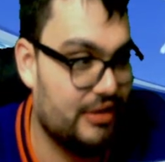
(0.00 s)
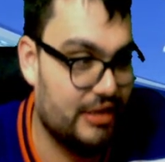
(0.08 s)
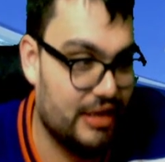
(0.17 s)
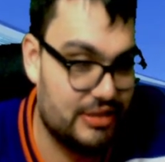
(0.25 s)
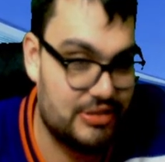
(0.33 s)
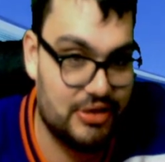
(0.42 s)

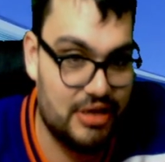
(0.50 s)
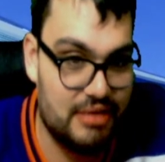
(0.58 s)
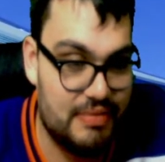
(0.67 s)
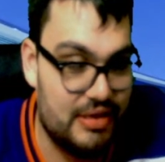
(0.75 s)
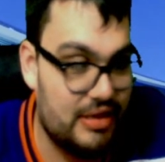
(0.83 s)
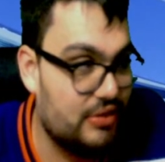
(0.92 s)
it's going to
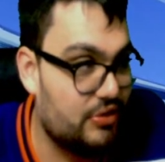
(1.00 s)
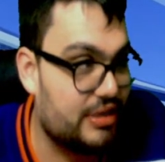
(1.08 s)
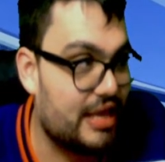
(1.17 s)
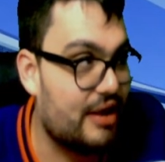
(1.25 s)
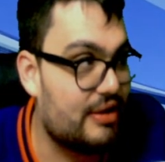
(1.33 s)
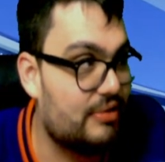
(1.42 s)
be looked
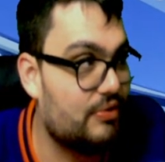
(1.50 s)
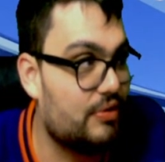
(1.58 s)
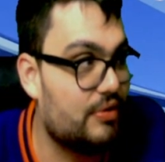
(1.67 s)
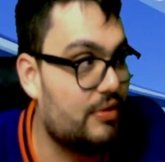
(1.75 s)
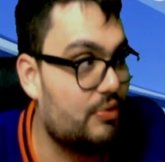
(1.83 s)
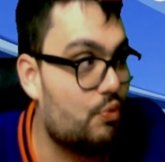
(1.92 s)
at
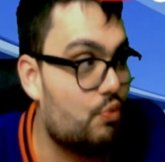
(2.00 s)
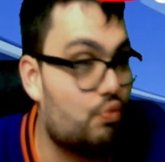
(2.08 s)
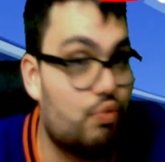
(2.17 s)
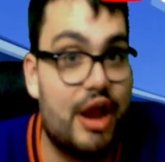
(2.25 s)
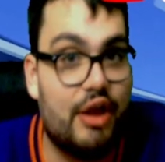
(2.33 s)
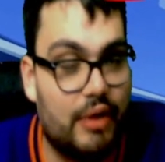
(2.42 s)

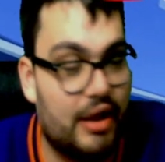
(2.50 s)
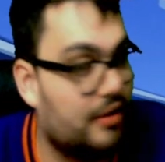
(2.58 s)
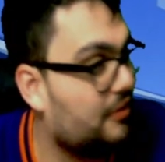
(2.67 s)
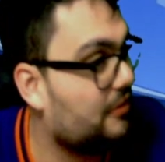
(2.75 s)
right away.